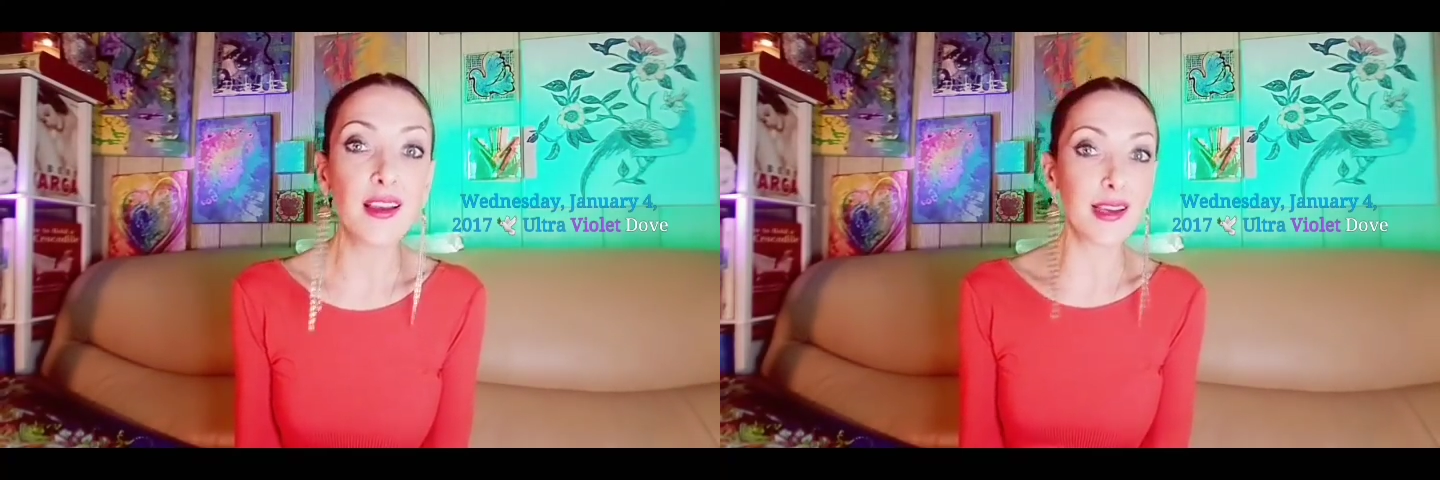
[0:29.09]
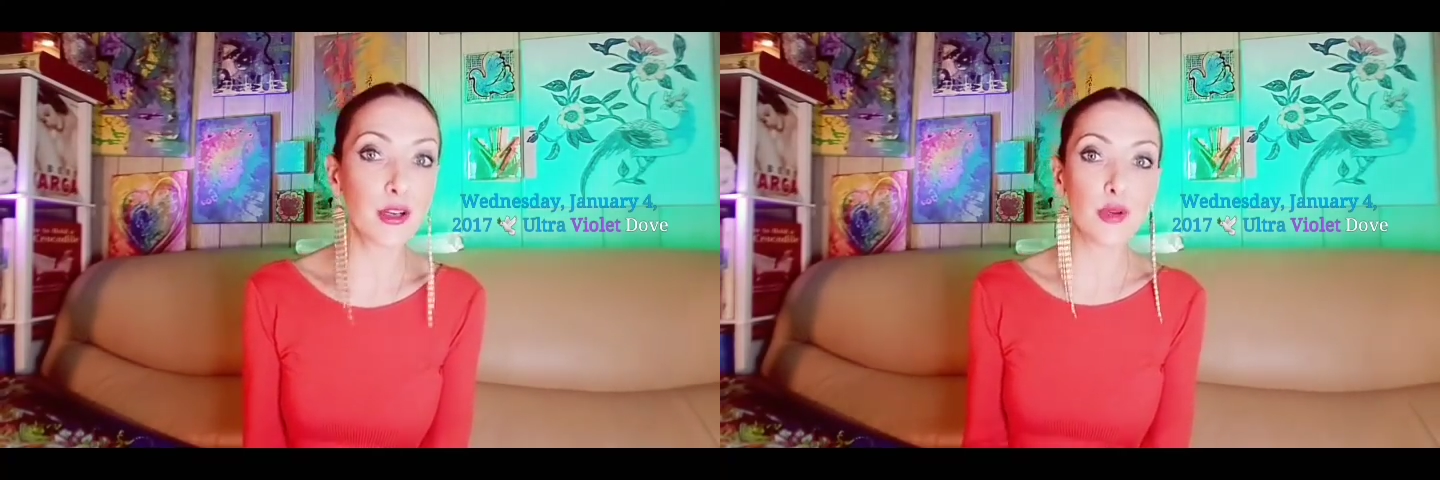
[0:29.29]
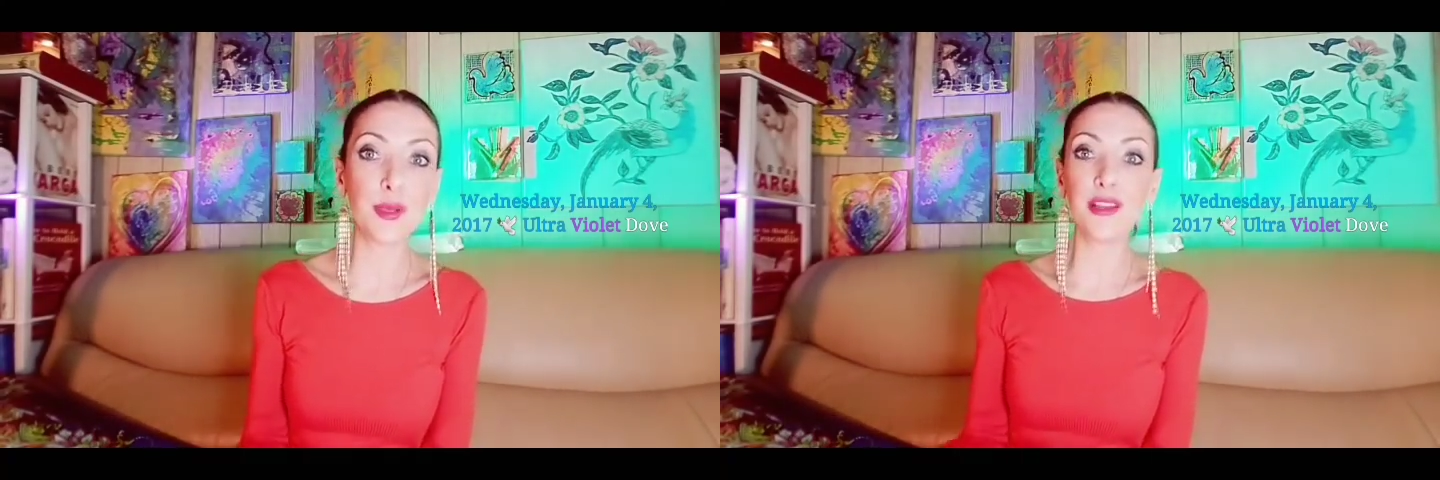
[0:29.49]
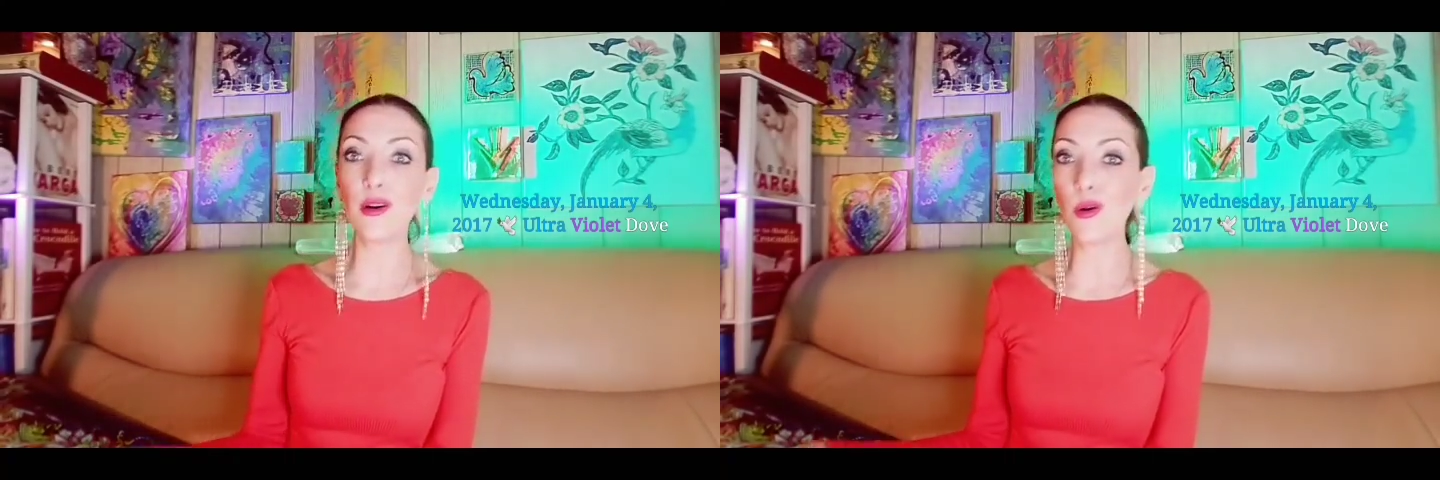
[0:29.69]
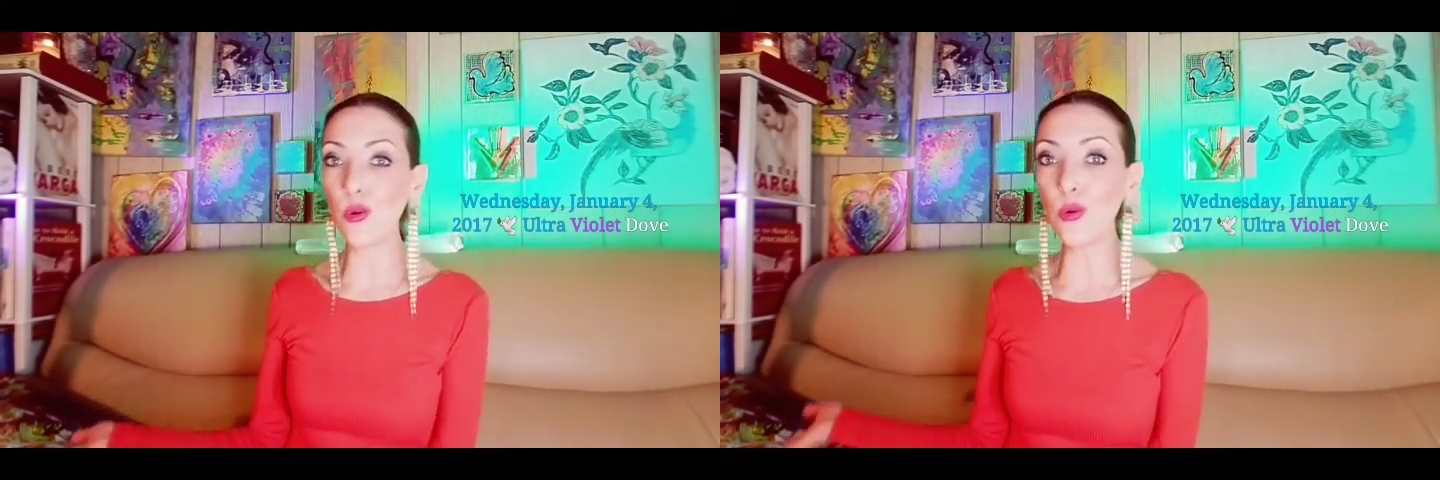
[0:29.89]
It could be
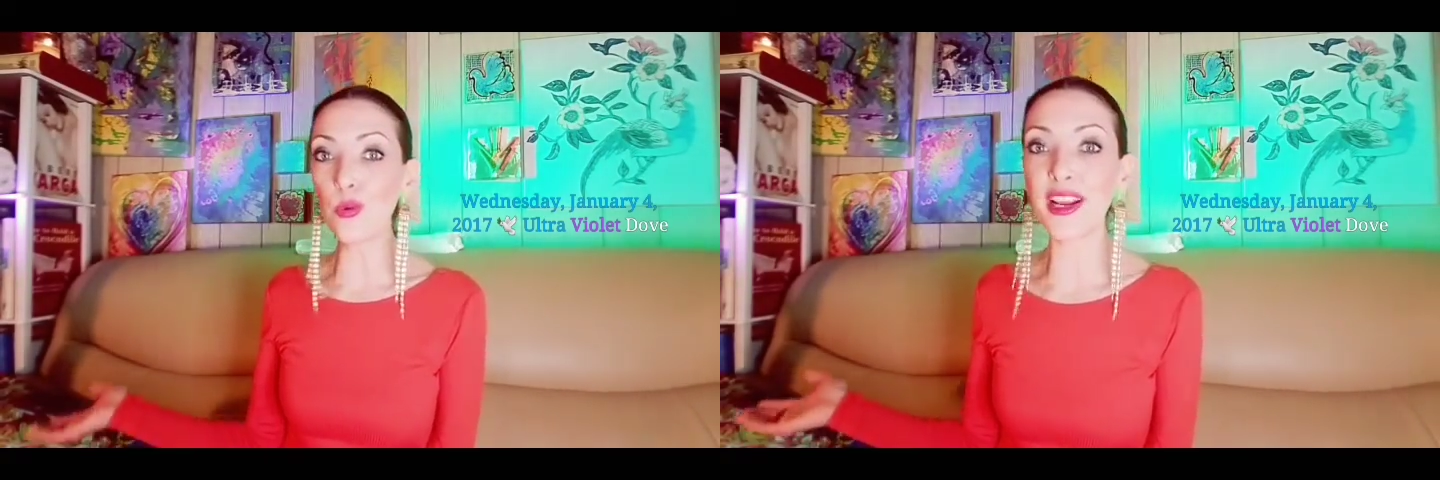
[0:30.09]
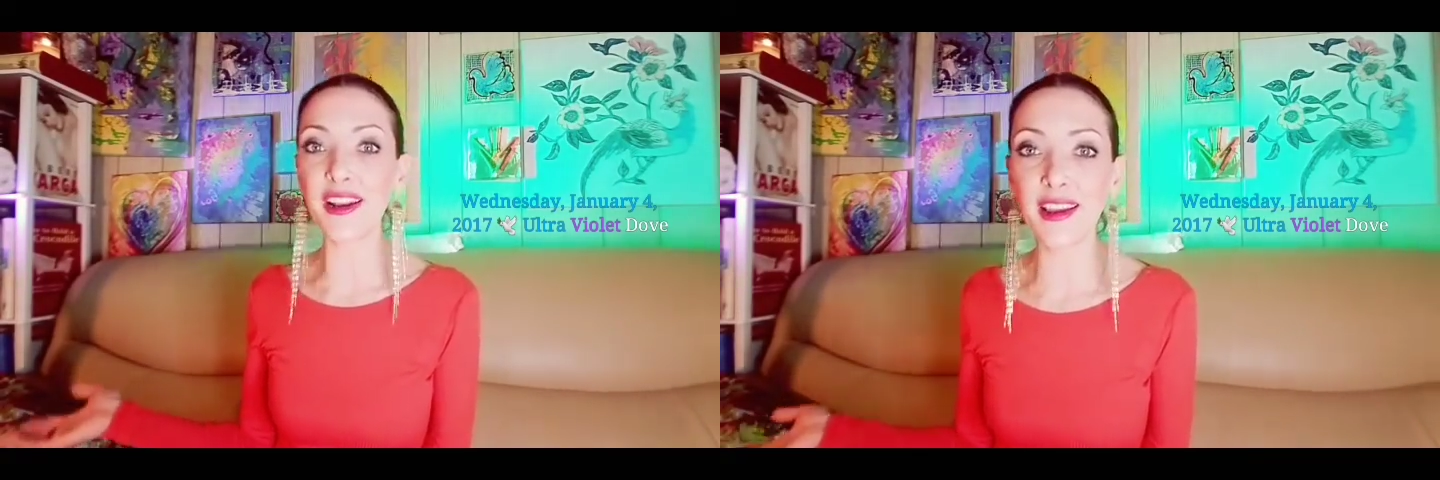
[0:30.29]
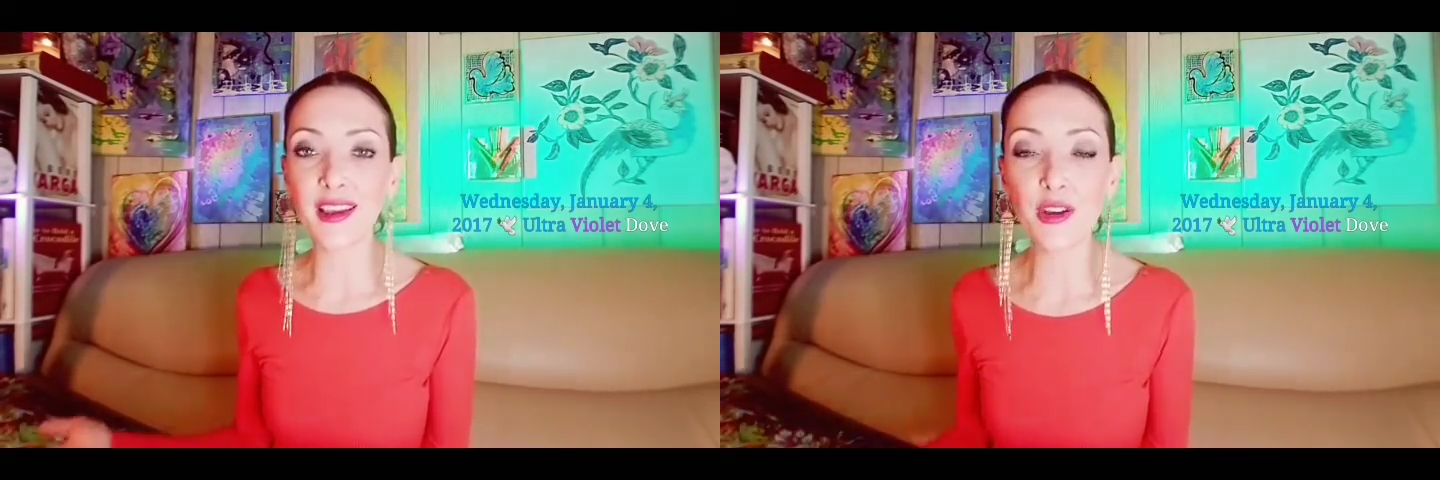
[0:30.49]
the whole reading.